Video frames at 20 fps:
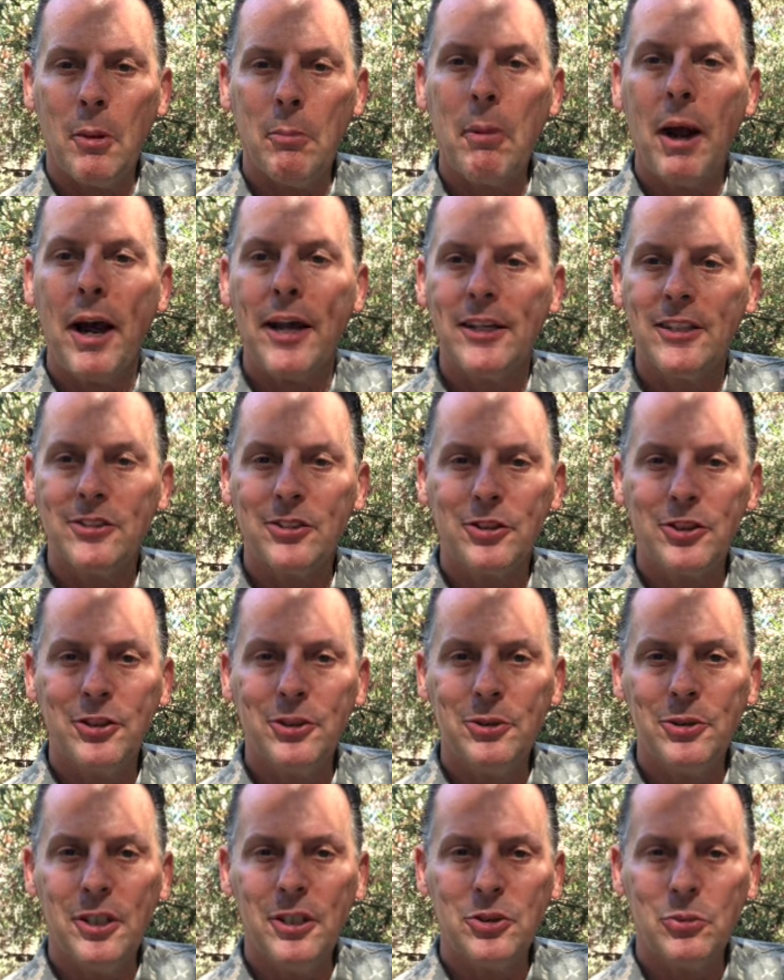minus or
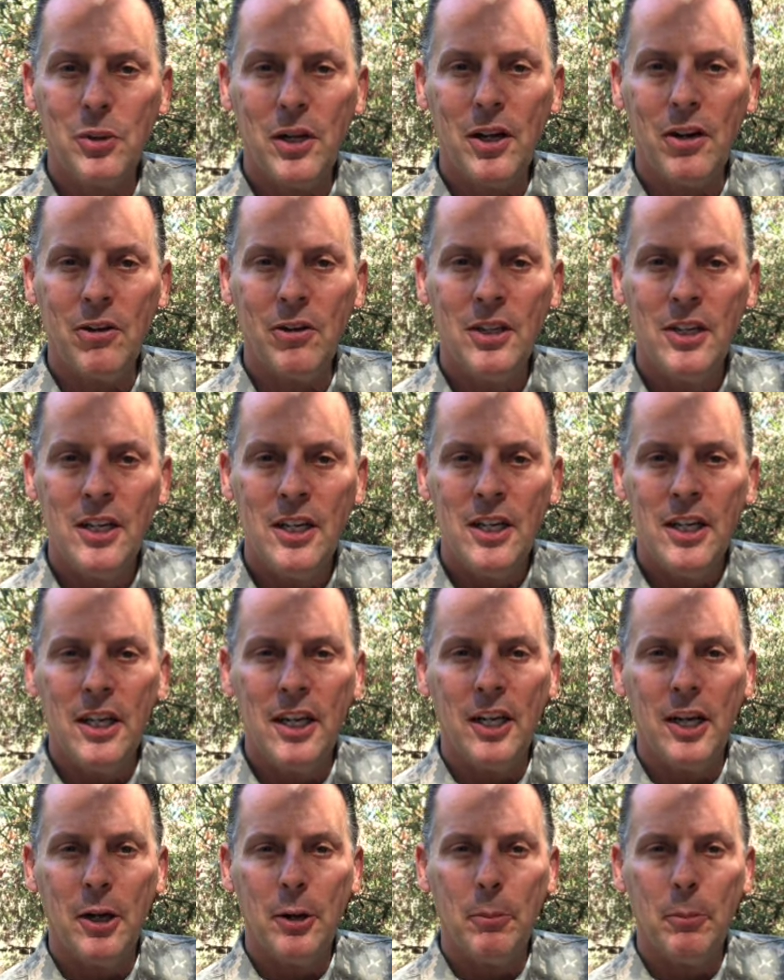two as well.
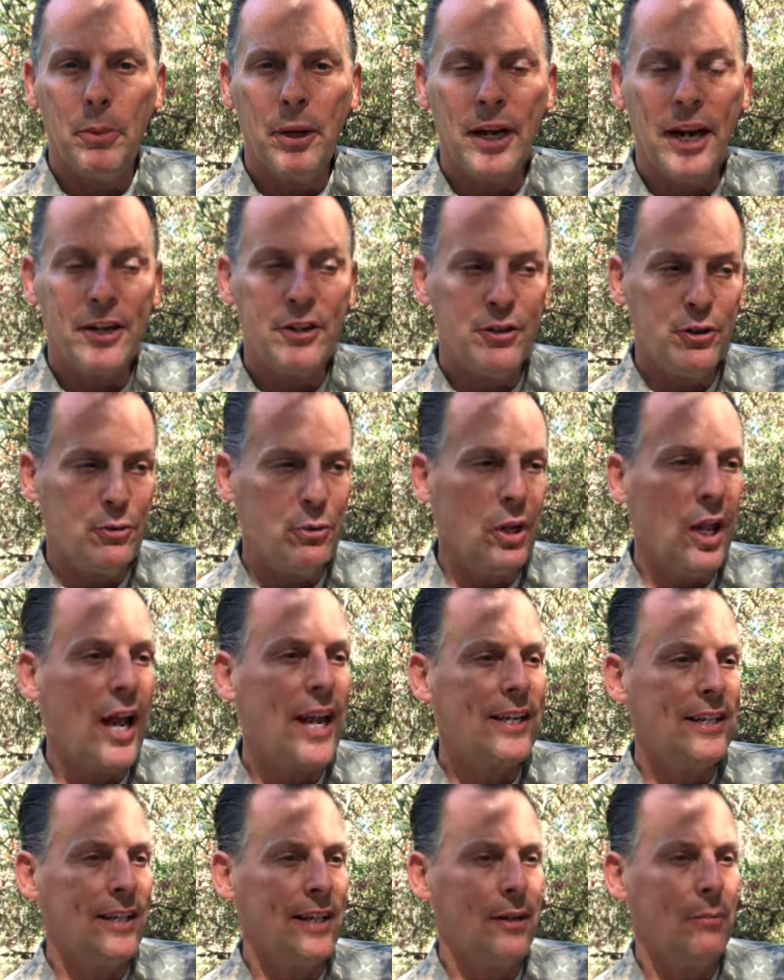But I do
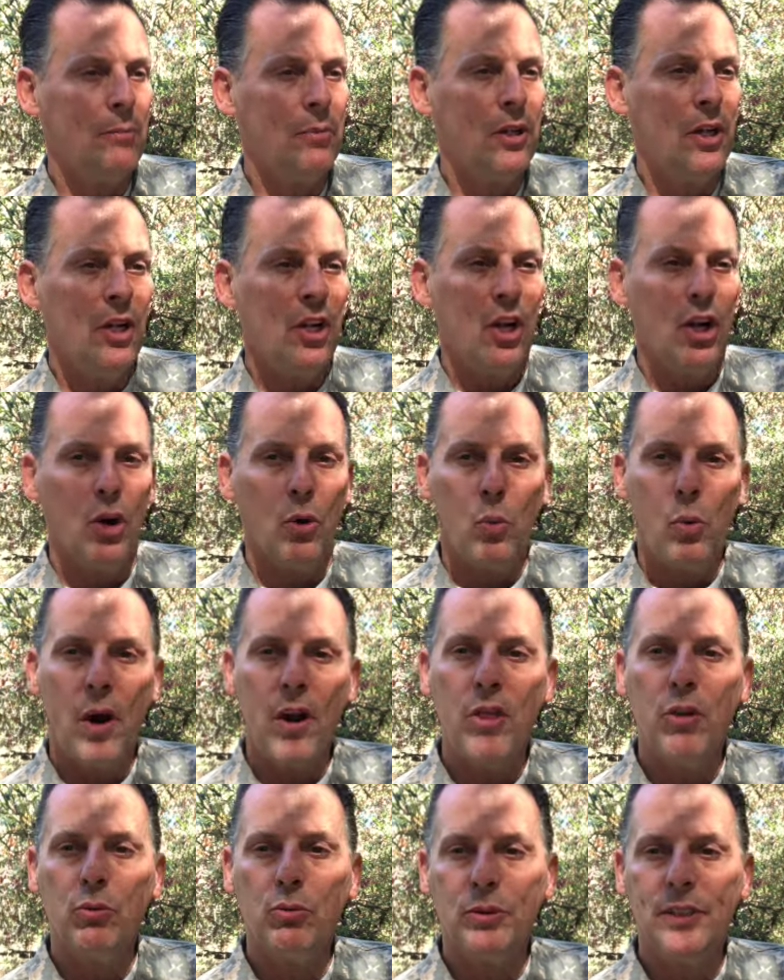like them. One of
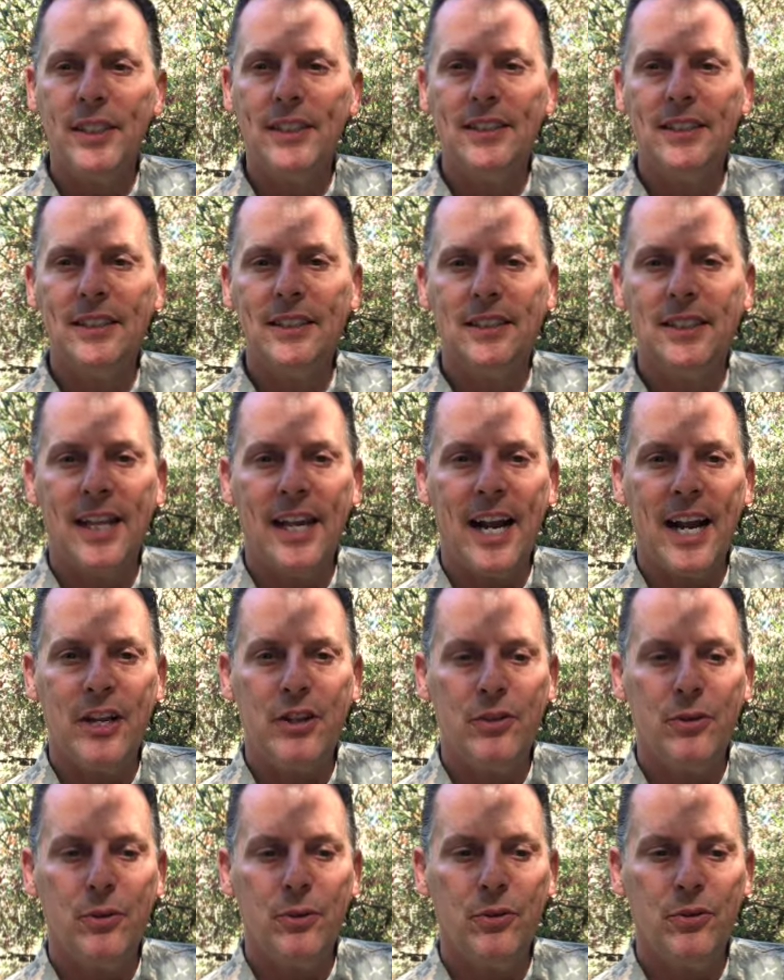the reasons that I
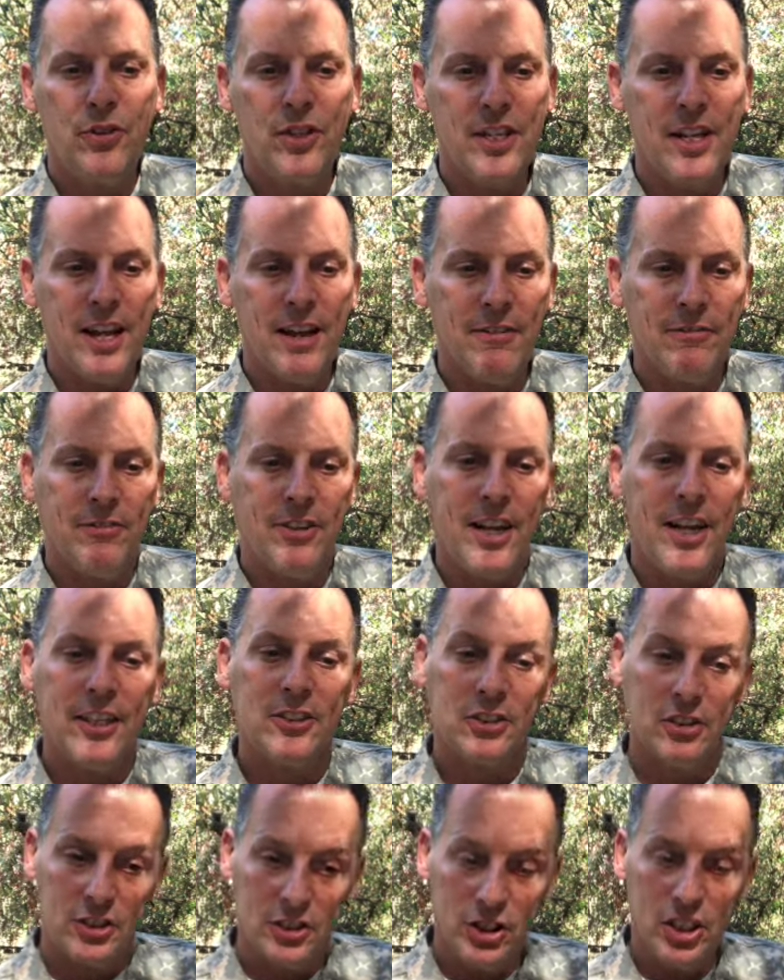use the
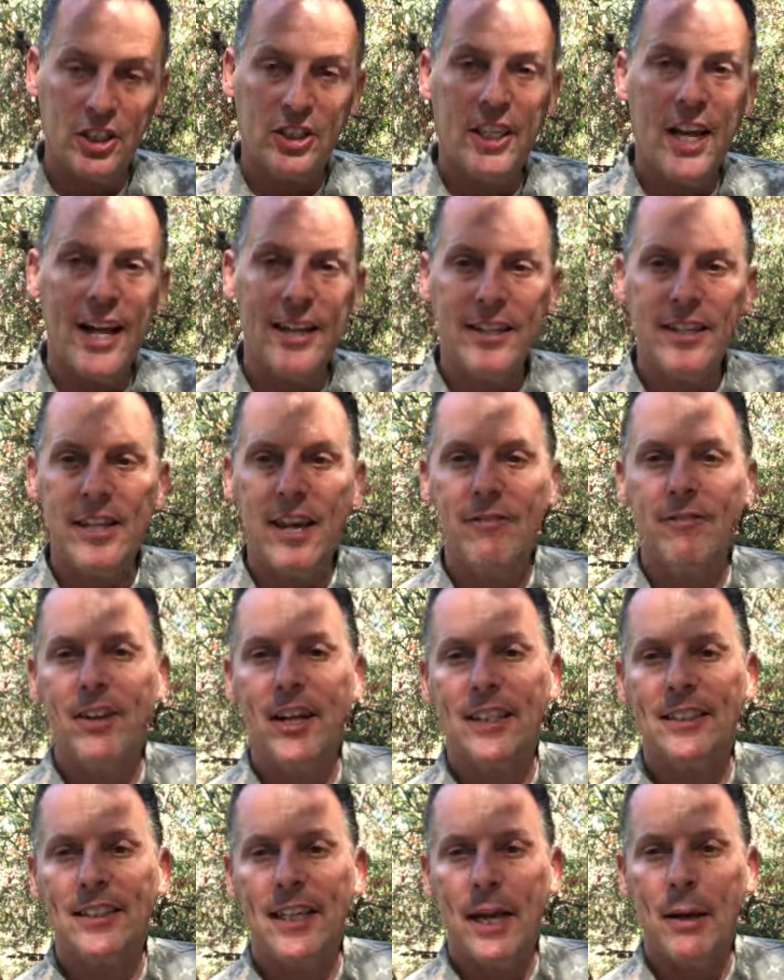FX and just got the
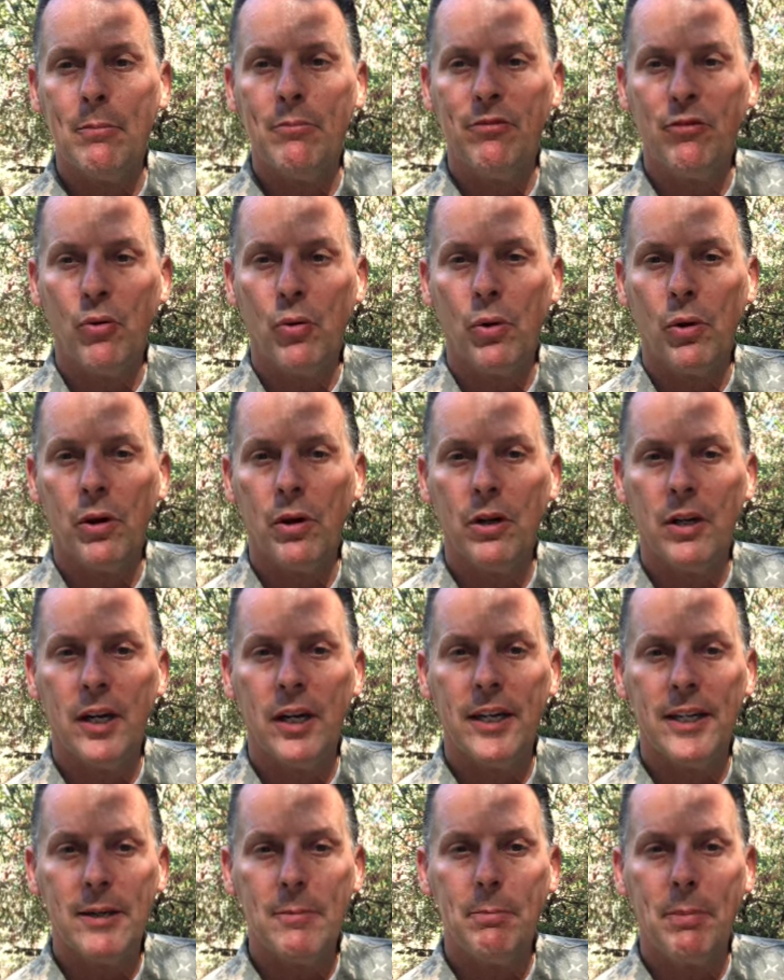FX
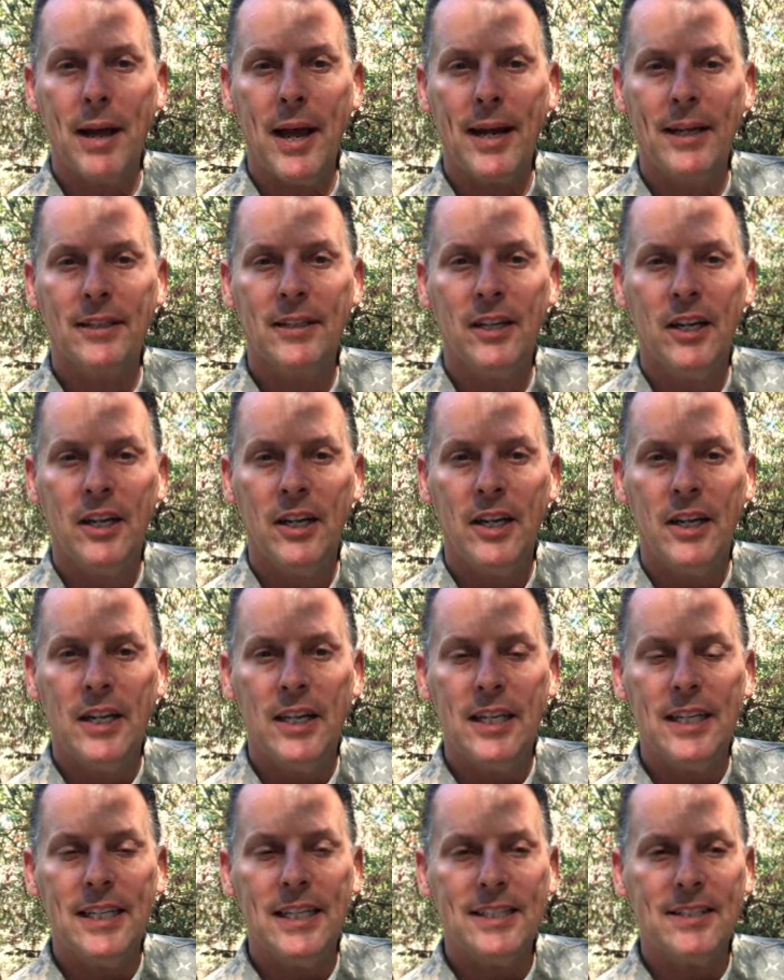M4 Impact
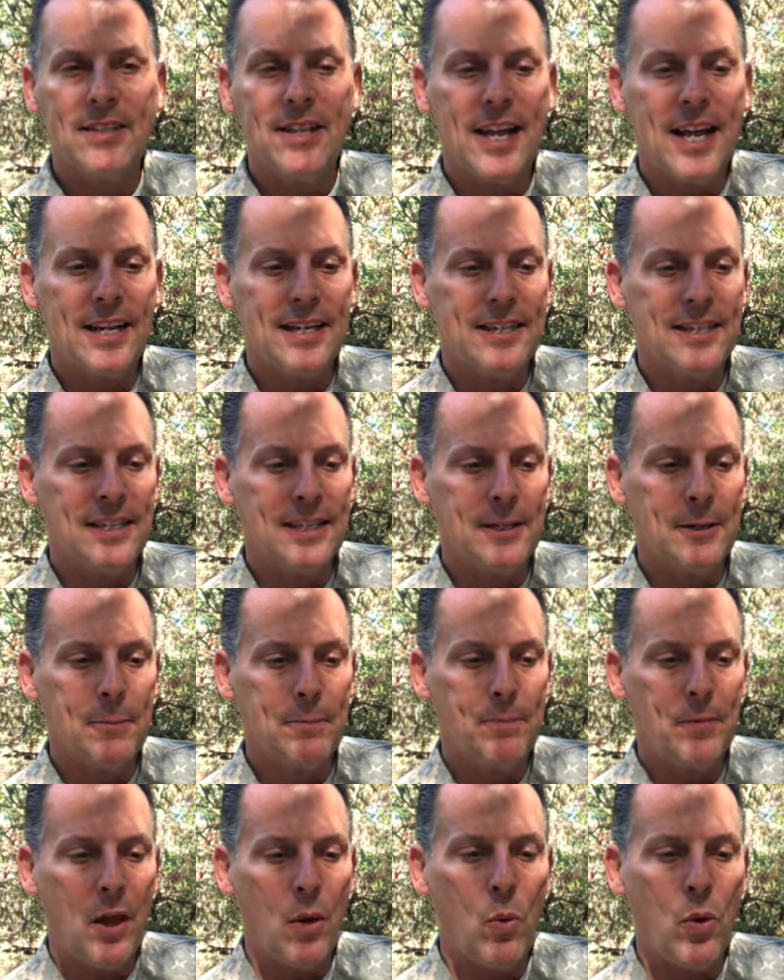is that
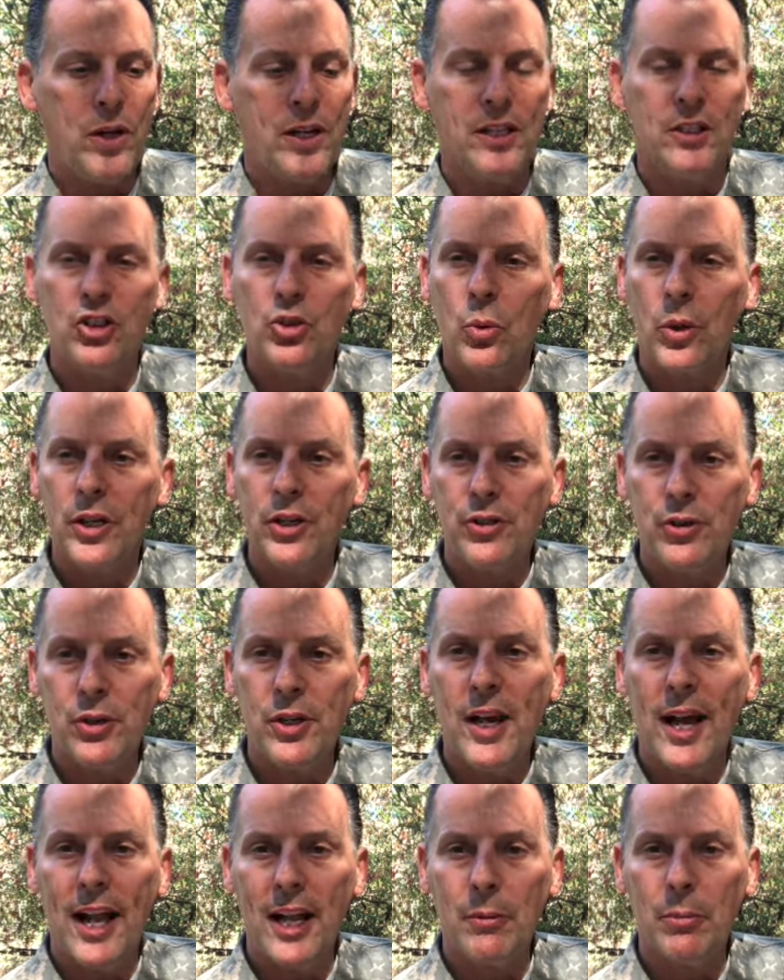I wanted it in 22
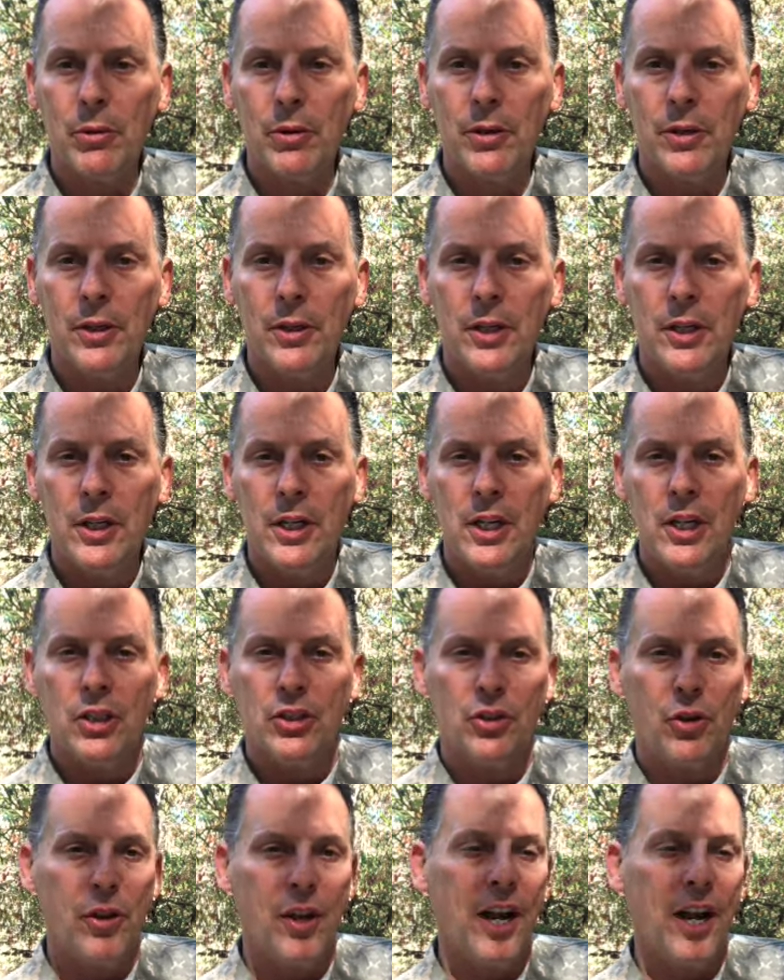caliber so that